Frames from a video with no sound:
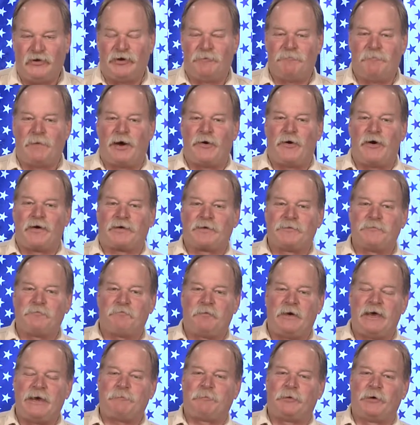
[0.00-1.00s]
American
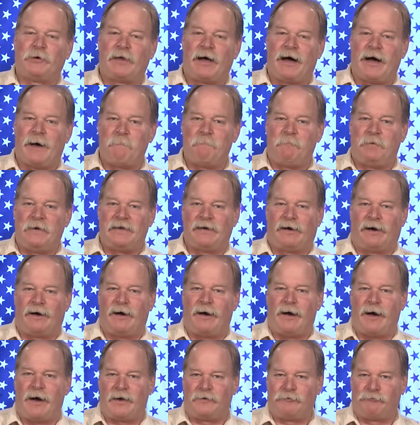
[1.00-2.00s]
people are
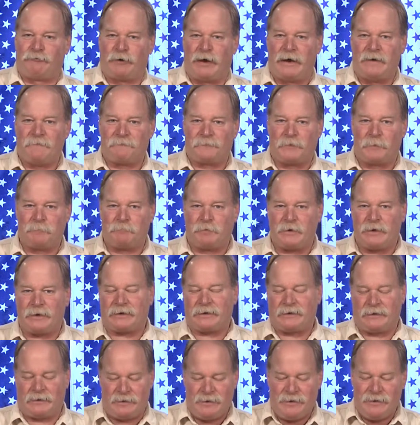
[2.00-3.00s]
beyond ripe for
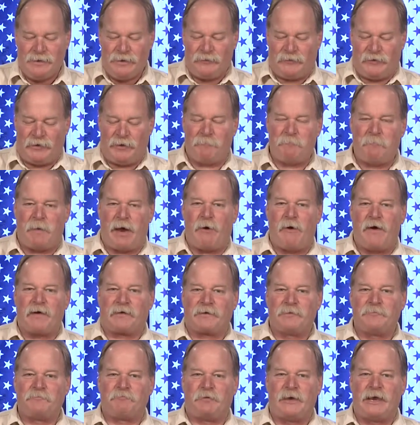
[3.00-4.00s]
picking. The
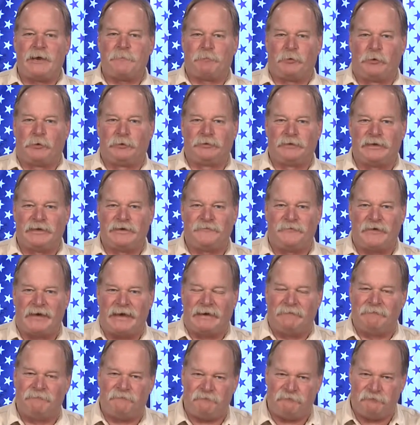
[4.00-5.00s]
American people live
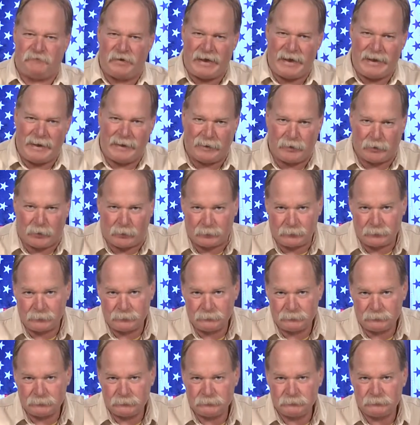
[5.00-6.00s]
in fear.
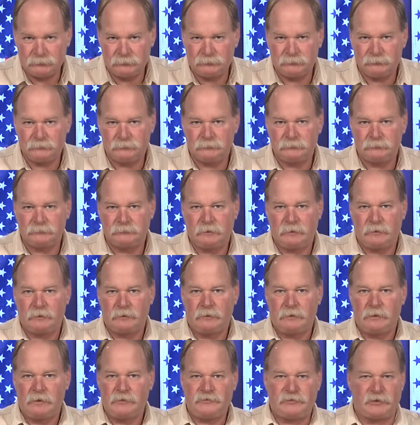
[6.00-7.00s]

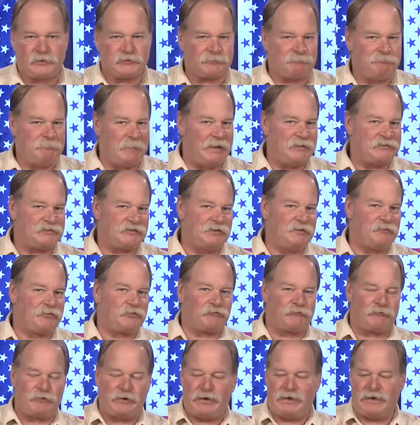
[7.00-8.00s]
Just mention
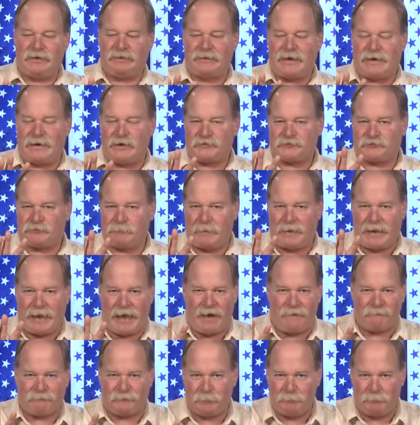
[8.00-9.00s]
3 letters from the
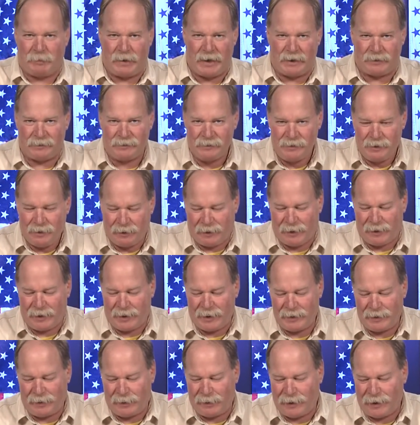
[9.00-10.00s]
alphabet,
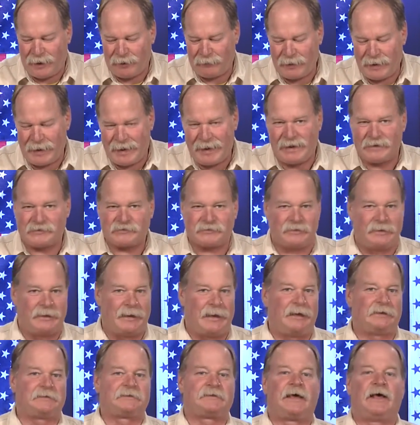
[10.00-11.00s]
IRS, and
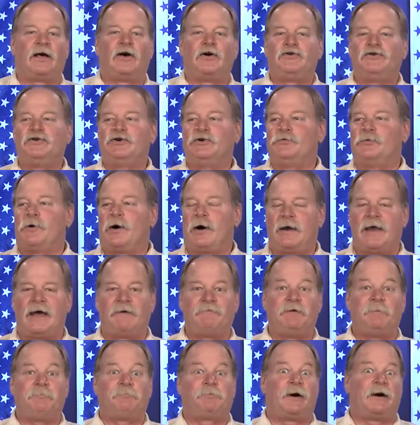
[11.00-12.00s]
I'll tell you what,
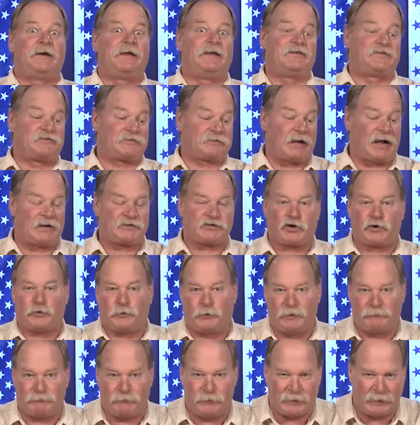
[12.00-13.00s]
everybody starts
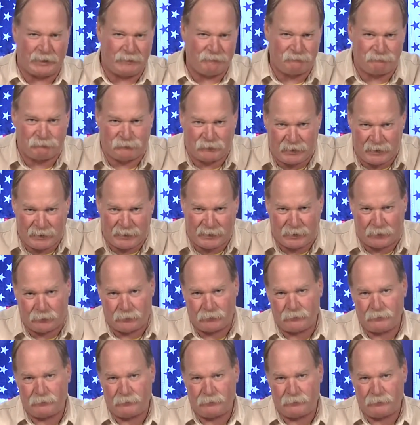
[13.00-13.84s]
quivering in fear.